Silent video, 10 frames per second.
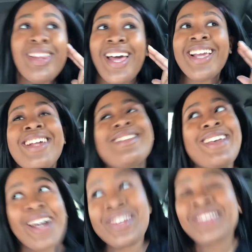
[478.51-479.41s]
Like, it's
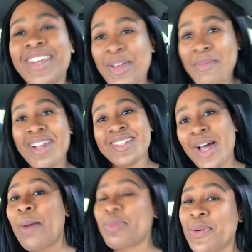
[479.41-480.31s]
actually on my
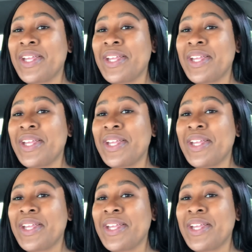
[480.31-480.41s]
top 3